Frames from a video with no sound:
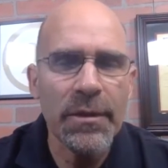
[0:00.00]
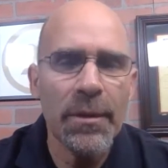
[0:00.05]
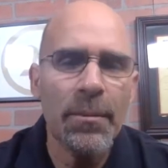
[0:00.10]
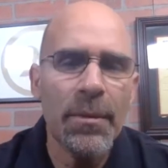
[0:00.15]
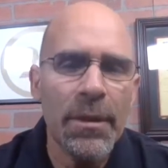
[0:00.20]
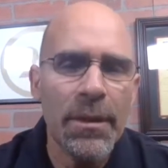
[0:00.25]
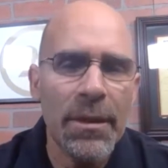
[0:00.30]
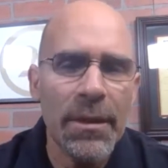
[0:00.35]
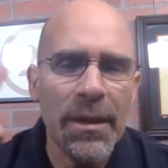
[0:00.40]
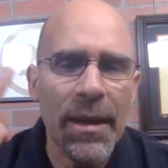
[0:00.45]
I'm
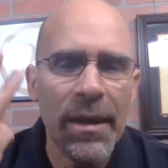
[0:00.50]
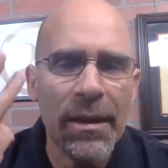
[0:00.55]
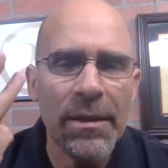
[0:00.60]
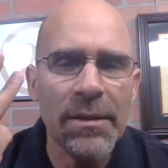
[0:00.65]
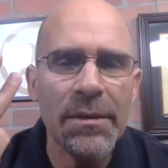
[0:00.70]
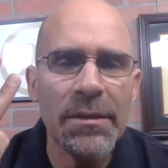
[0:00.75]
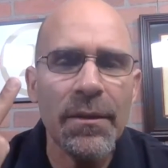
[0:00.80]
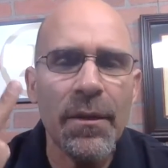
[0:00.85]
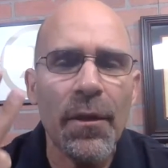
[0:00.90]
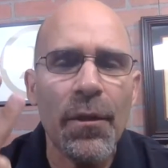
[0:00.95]
gonna get
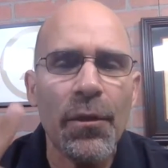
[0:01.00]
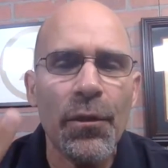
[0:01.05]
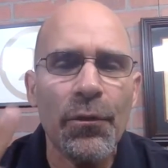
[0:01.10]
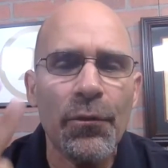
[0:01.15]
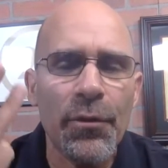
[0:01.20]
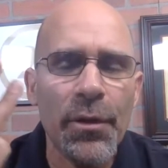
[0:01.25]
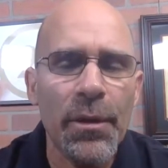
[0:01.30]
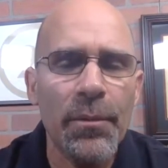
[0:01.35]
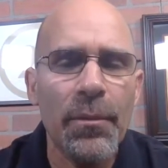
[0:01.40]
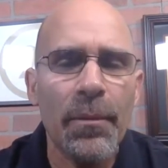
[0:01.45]
into the
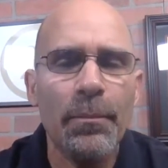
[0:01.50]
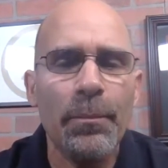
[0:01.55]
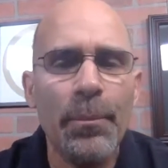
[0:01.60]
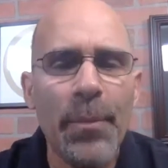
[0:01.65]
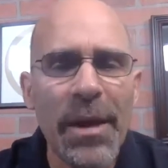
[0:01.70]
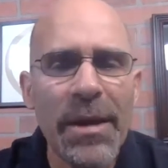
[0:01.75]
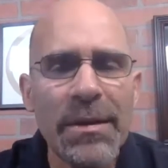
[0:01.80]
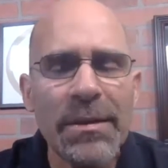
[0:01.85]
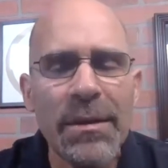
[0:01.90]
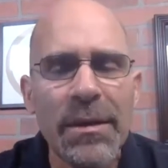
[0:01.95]
three
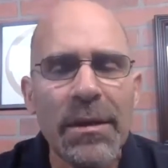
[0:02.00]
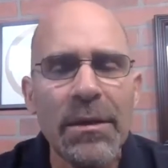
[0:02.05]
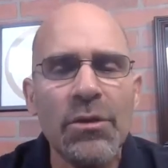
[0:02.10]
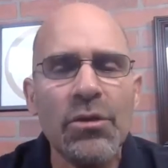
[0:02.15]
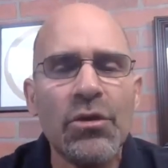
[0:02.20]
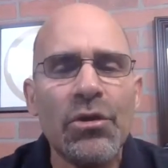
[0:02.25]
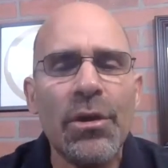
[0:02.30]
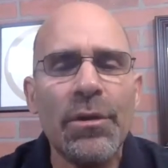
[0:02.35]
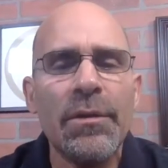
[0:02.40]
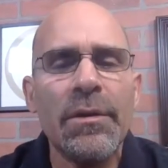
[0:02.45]
basic
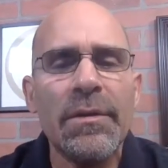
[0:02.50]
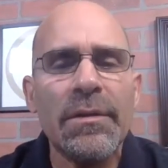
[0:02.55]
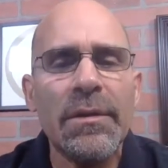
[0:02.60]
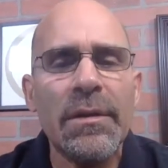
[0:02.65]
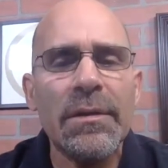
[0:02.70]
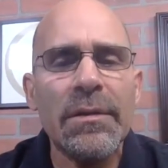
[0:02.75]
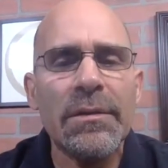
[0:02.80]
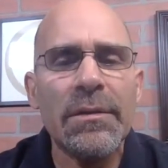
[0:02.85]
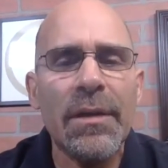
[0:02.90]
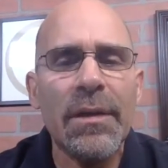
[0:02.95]

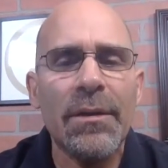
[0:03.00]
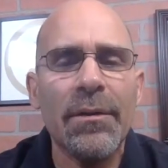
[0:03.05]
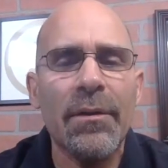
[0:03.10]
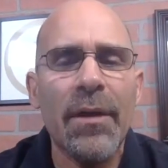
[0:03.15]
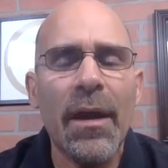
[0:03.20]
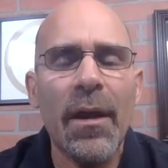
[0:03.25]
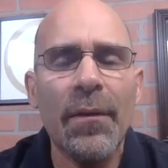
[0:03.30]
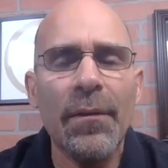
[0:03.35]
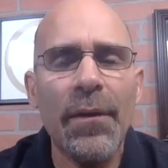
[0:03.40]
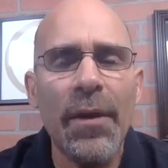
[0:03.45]
insurances that are
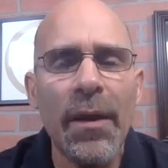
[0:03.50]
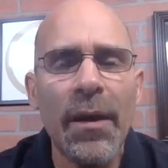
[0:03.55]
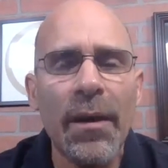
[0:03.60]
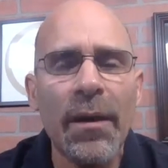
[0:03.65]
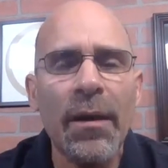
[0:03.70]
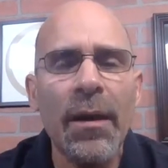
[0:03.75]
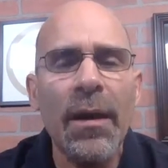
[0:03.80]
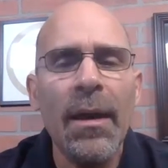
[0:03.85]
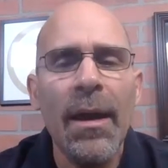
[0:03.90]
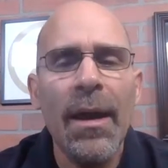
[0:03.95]
out
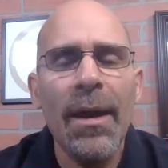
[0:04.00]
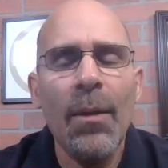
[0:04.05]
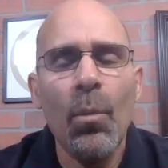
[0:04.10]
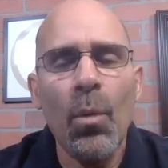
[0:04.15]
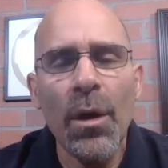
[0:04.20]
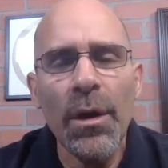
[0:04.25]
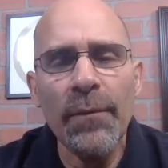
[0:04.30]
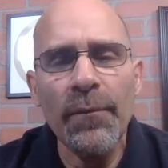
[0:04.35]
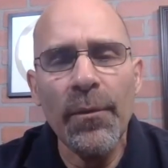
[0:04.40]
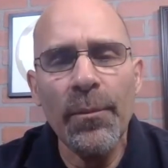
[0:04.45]
there, and
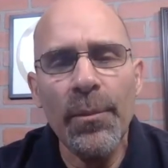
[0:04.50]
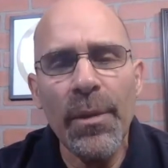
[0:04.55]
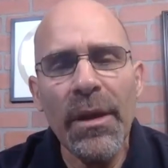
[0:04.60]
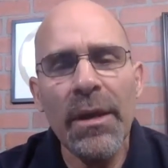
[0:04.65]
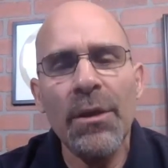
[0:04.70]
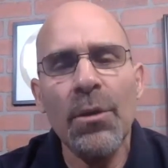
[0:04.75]
one of them being a